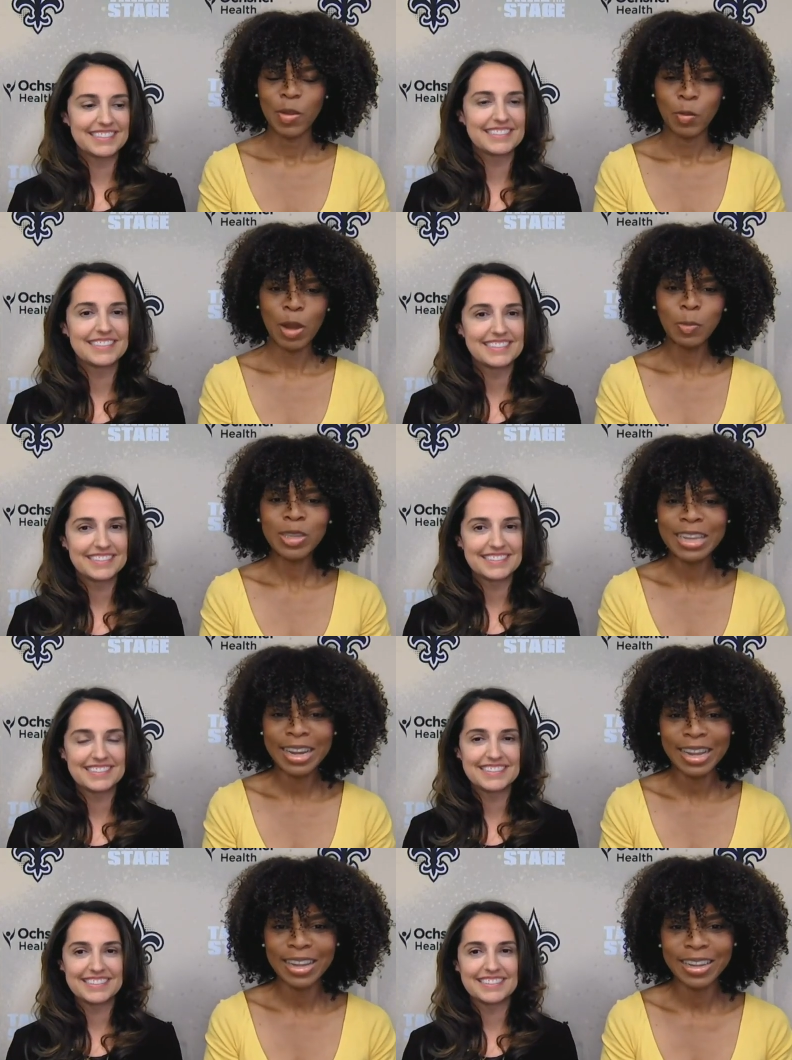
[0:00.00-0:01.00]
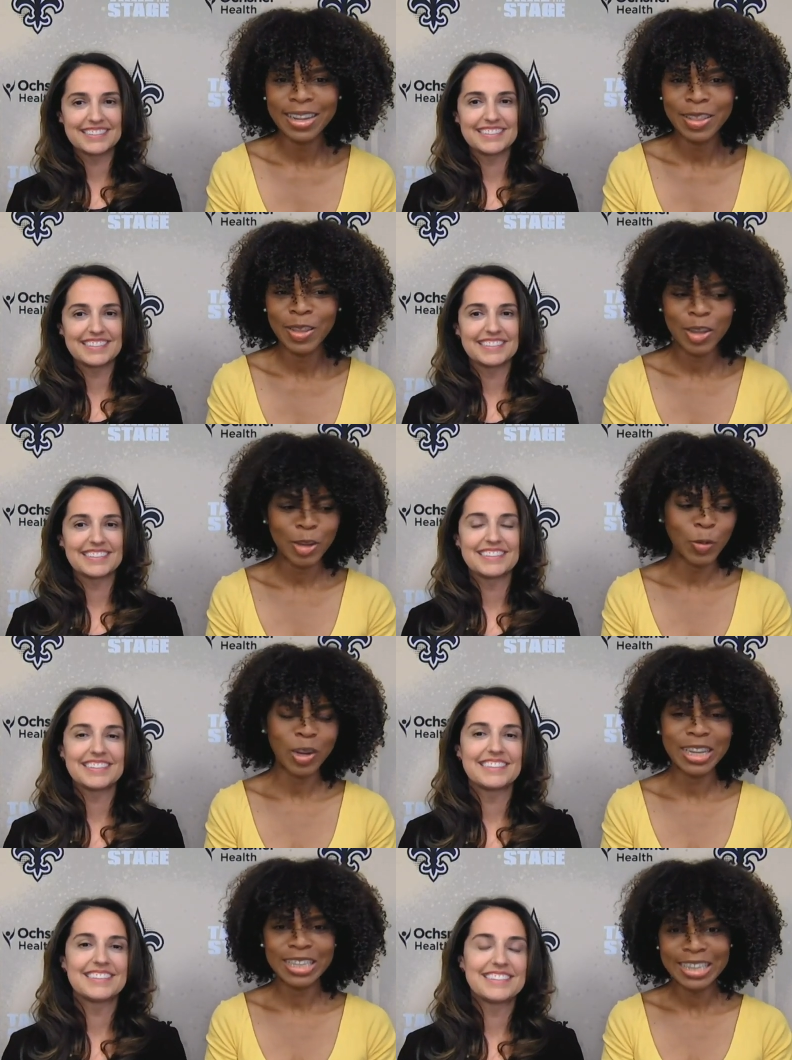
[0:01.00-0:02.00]
Speaker 1: representing the New
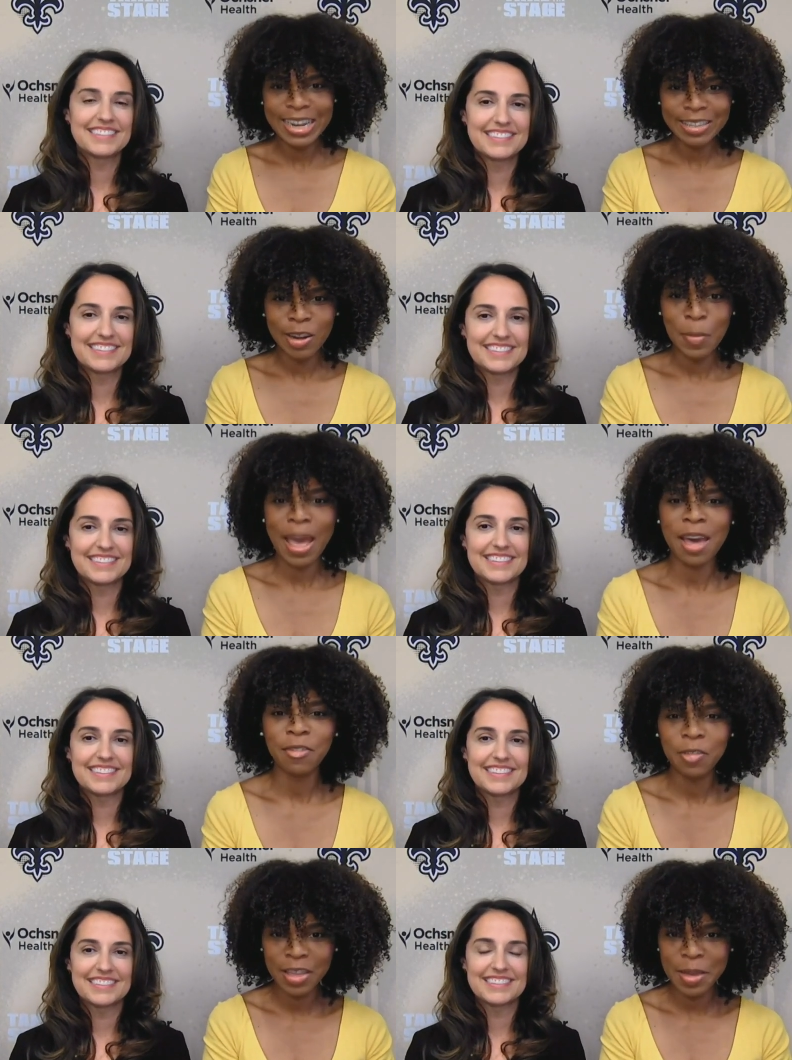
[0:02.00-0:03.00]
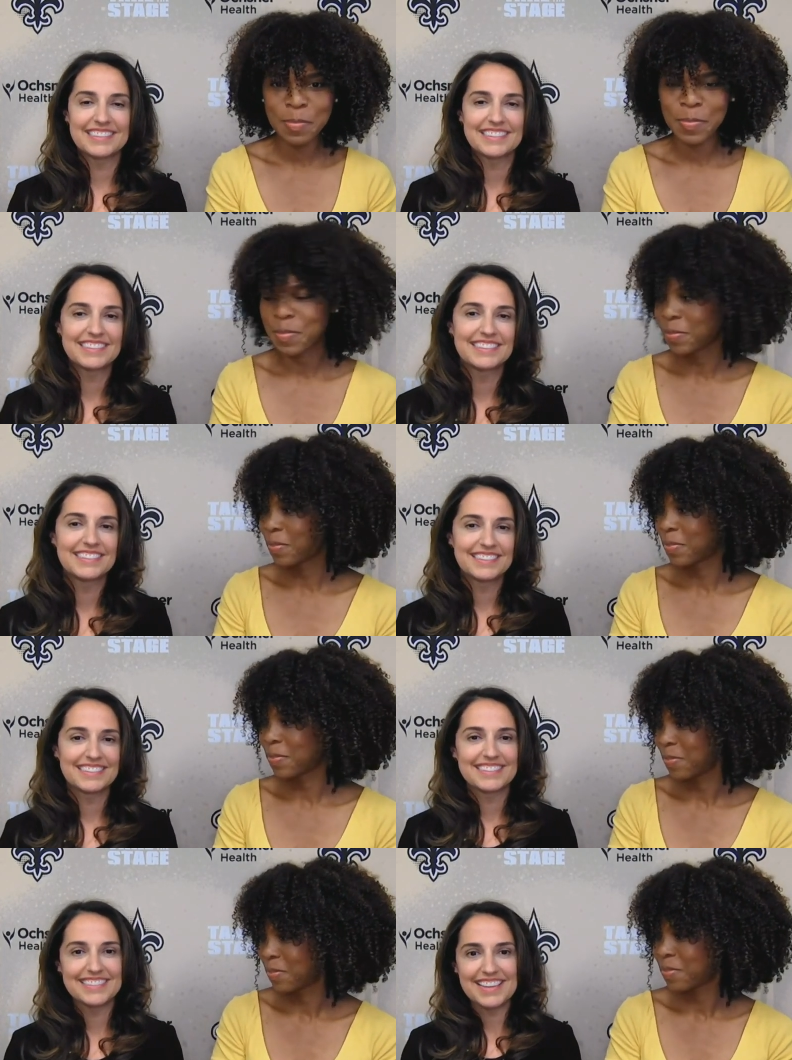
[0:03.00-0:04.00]
Orleans Saints and on behalf of them.
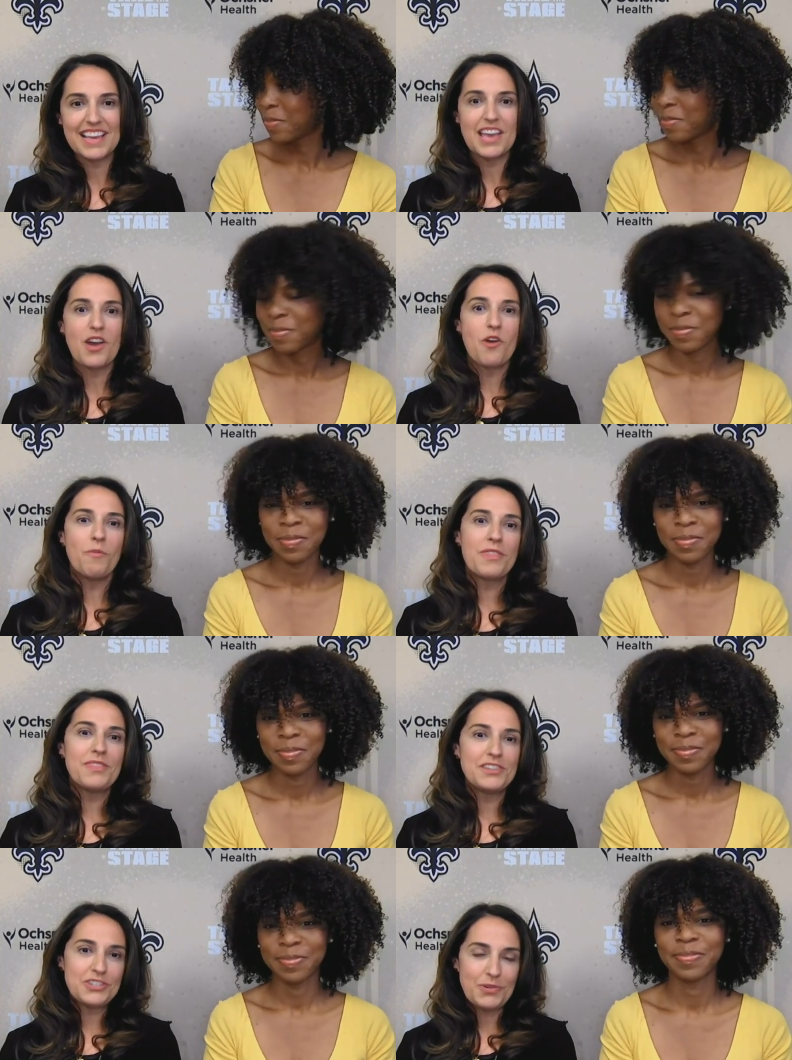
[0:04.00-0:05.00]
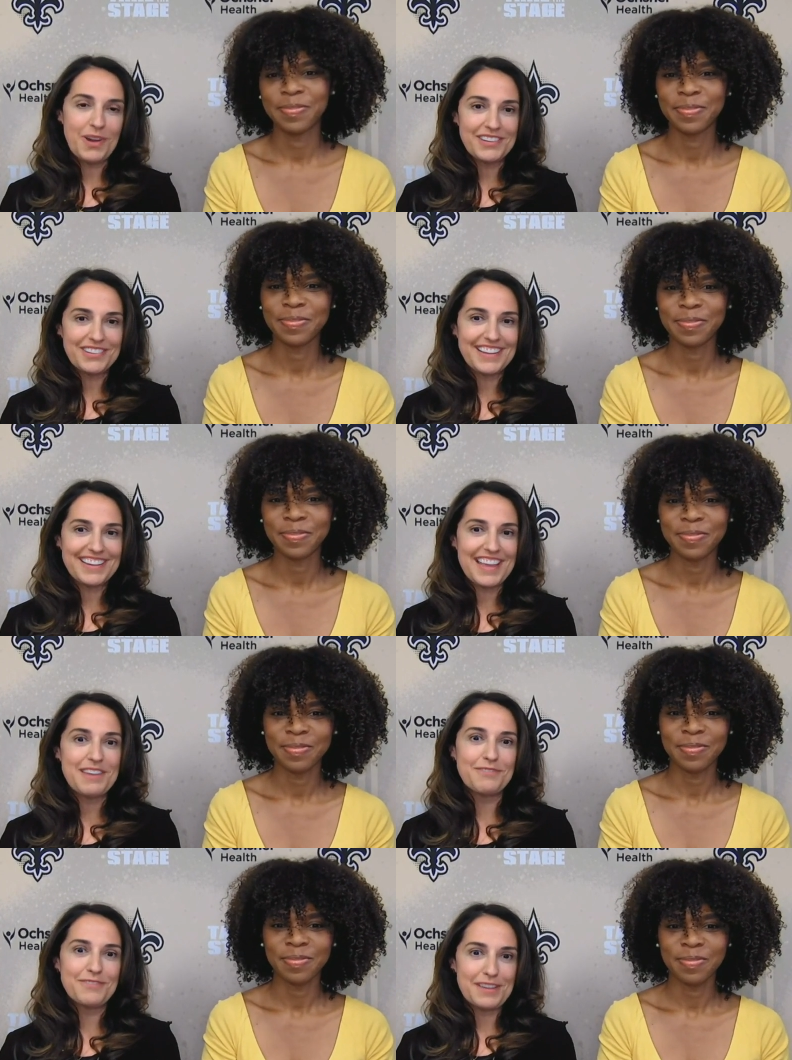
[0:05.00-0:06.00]
With the
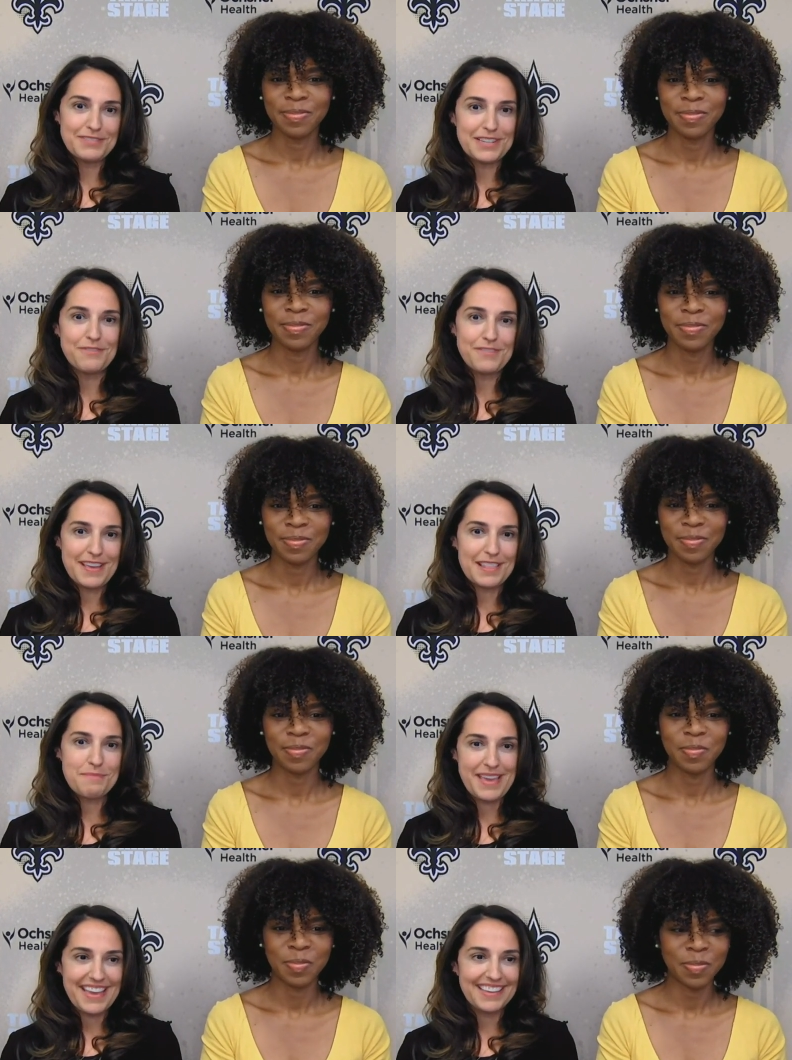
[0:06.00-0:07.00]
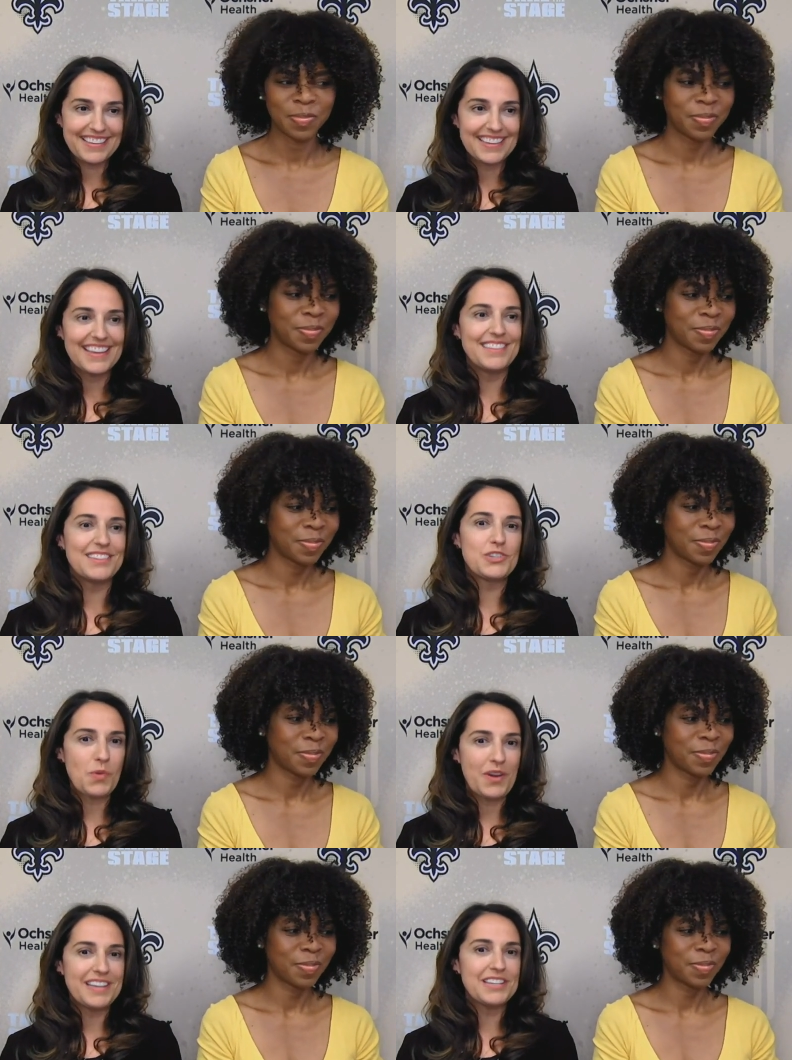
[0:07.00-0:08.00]
255th pick in the
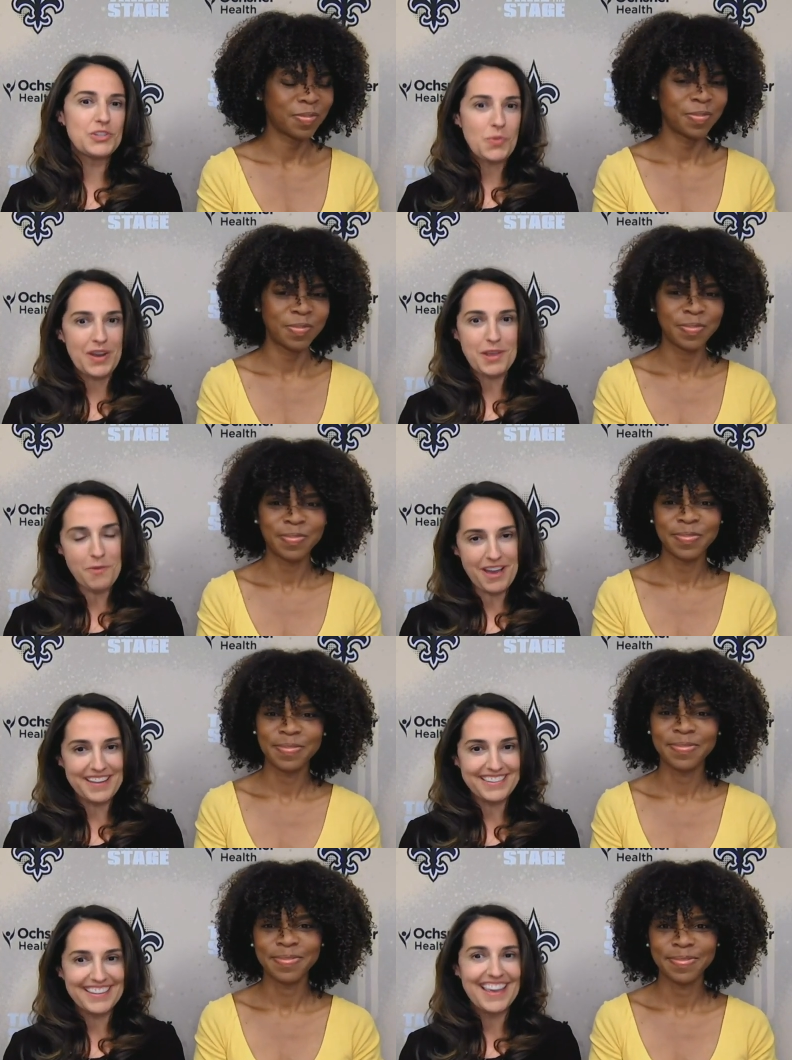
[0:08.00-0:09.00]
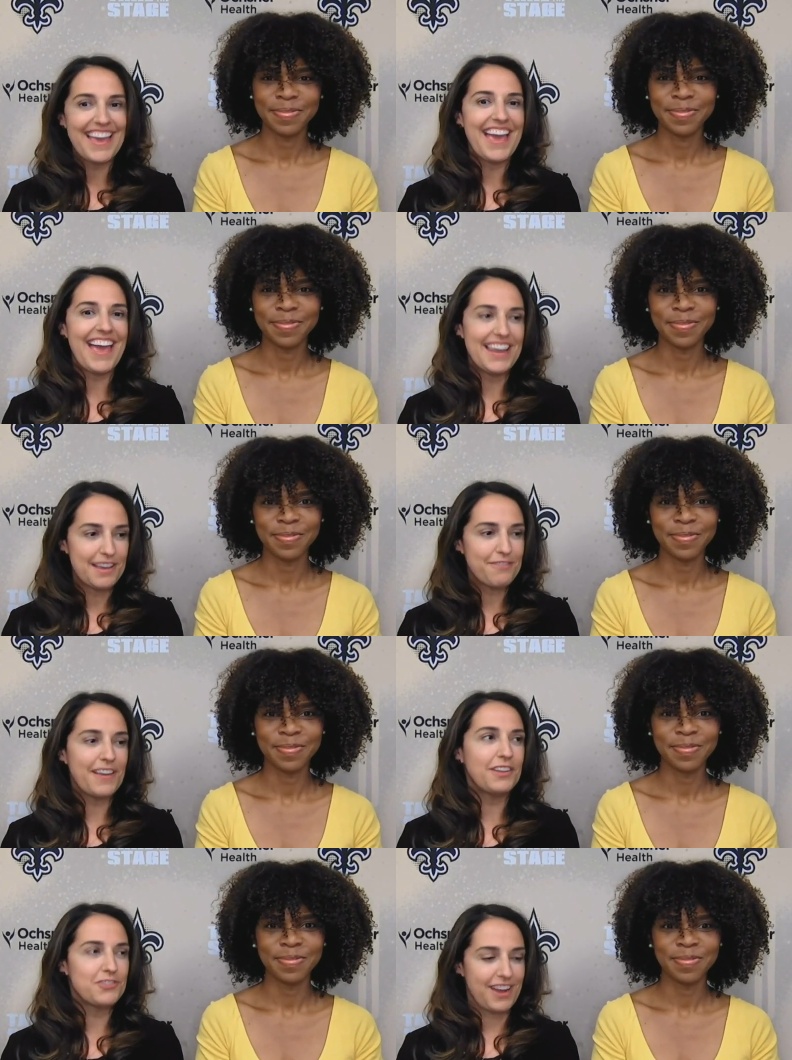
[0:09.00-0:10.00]
2021
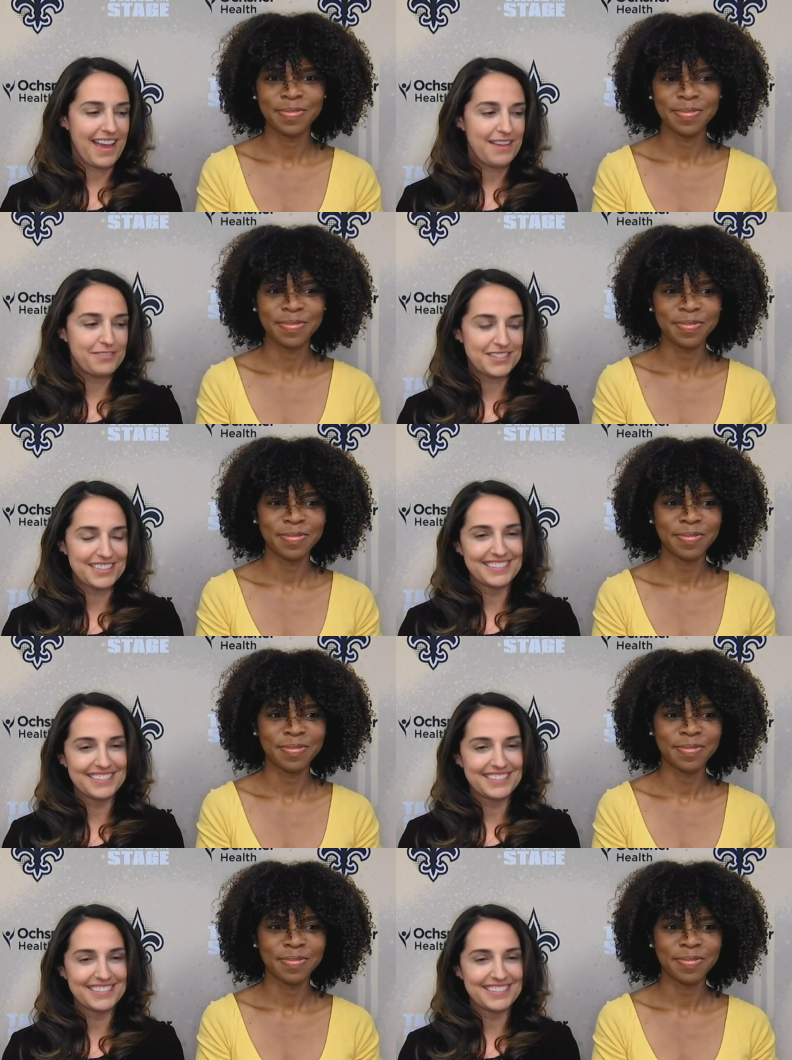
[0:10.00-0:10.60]
NFL Draft,